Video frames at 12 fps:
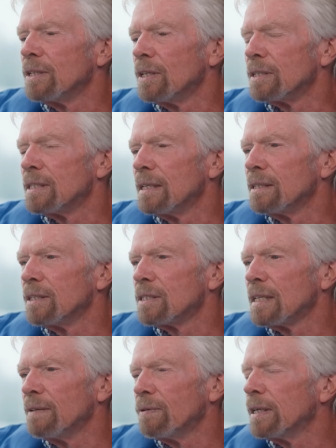you know, t-
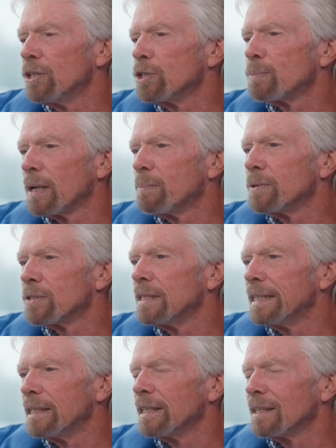TV and newspapers
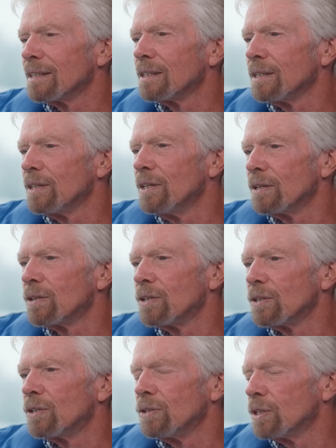needing you know g-
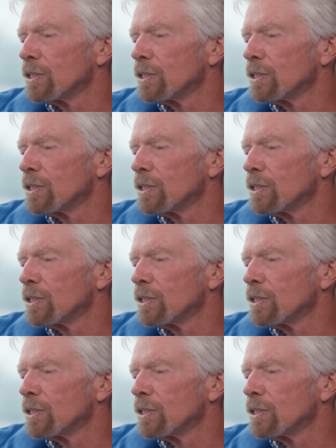good